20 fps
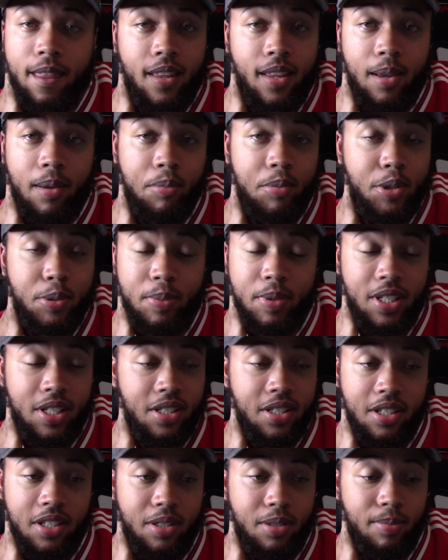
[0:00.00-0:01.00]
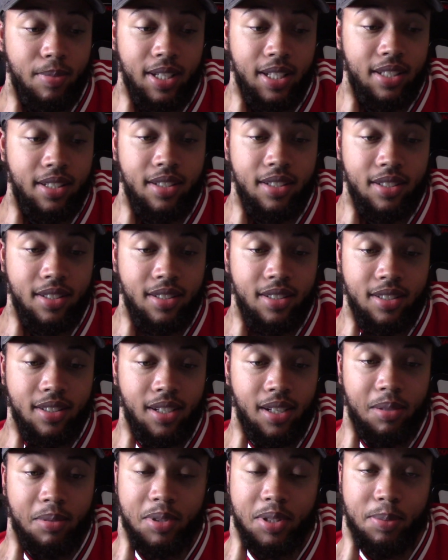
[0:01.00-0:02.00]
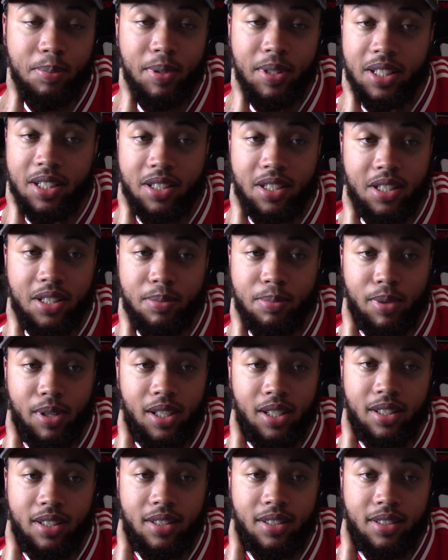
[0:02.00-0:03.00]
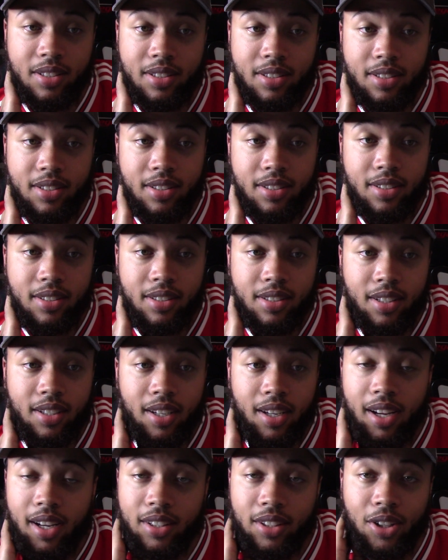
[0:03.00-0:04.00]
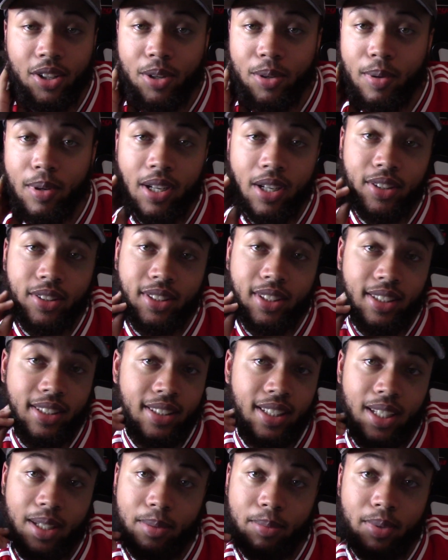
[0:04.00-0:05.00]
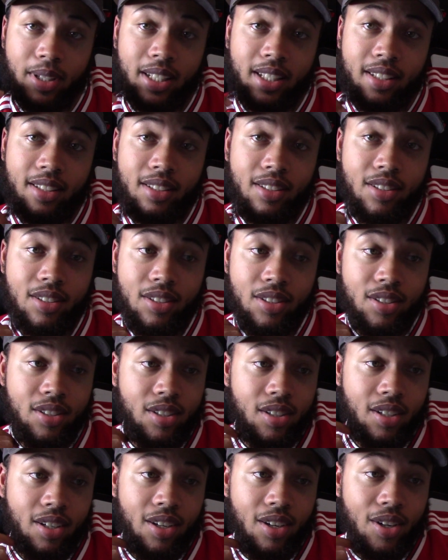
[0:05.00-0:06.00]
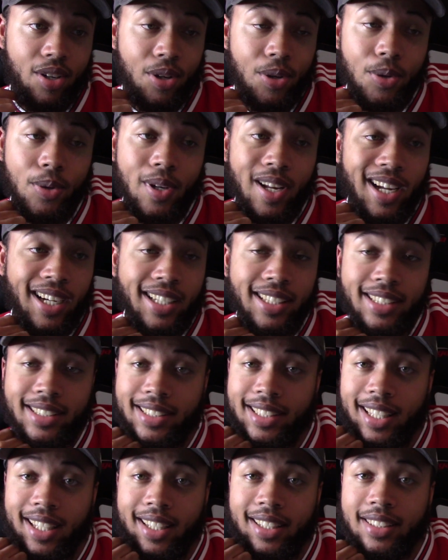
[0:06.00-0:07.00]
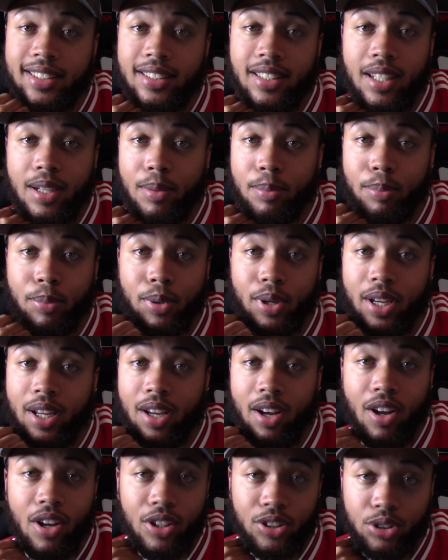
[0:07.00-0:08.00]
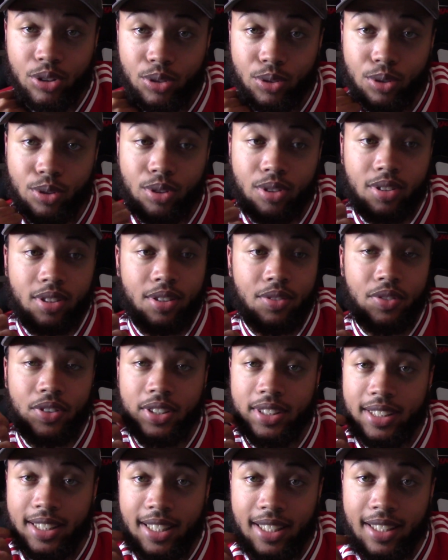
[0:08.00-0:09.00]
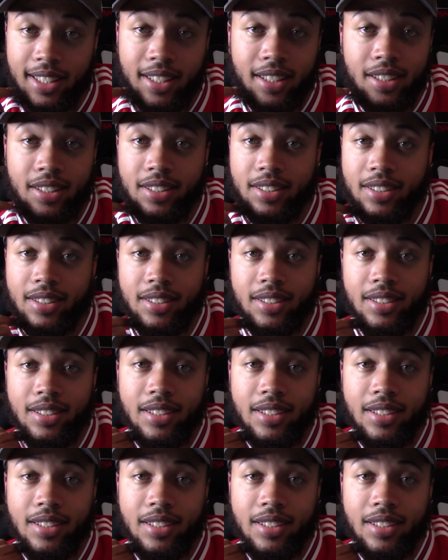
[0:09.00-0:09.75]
I'm speechless, man. I'm speechless, blood. I don't know what else to say, man. All I can say is that, boy, Arsenal, if you see this,